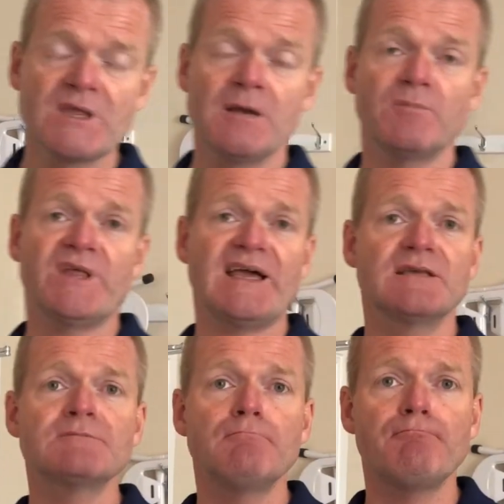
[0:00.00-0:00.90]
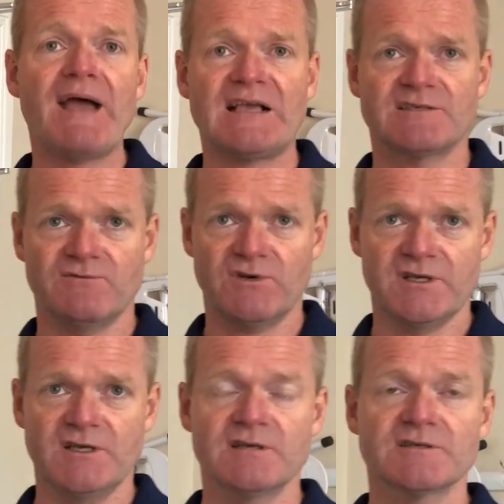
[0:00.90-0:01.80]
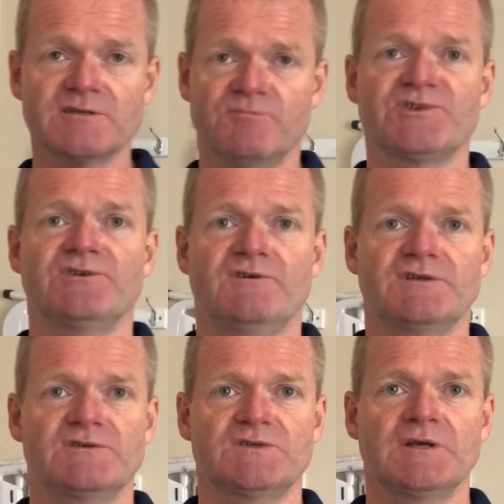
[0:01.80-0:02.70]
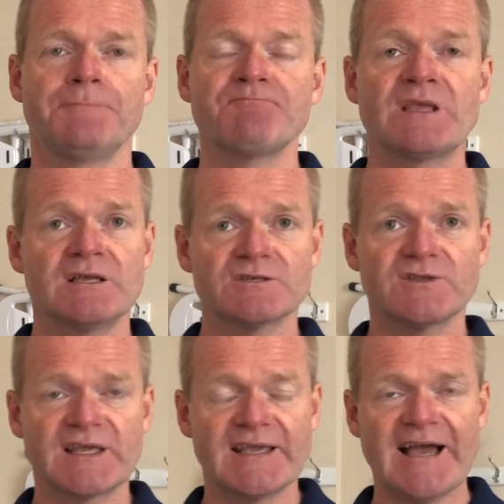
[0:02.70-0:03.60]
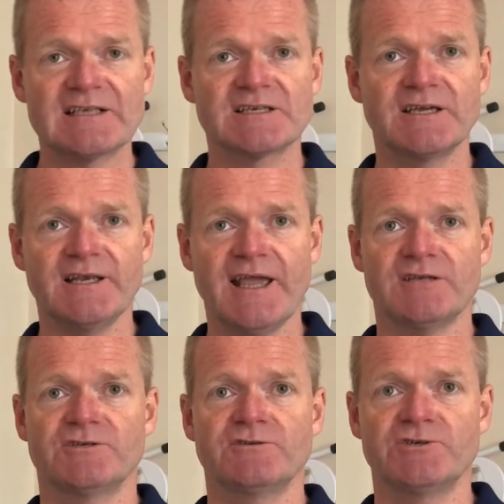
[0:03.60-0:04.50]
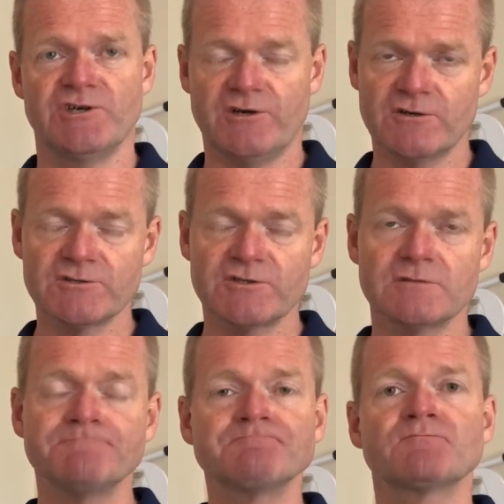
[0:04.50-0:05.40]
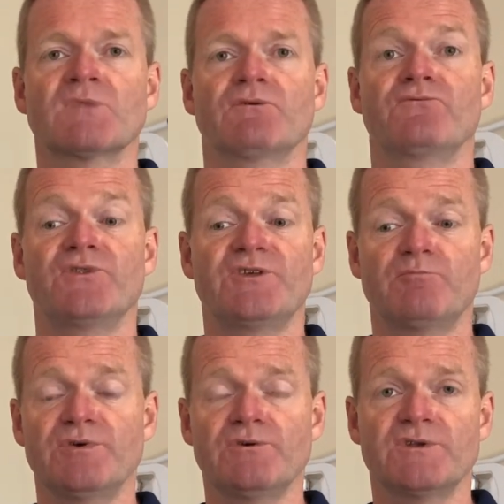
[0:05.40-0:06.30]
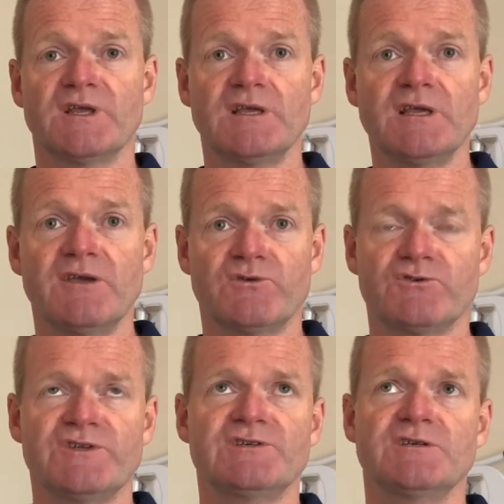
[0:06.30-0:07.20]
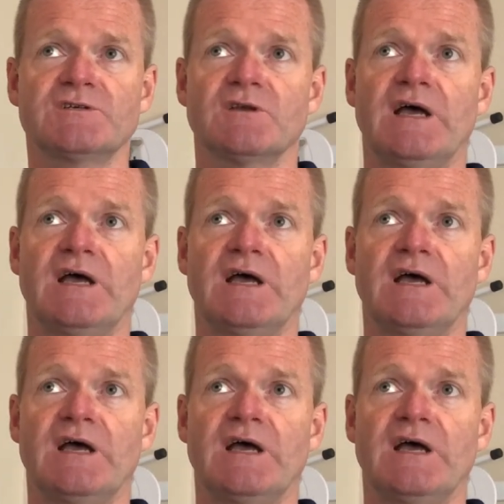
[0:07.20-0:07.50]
But that is massively subsidised. So the gas connection charge for this building, because this is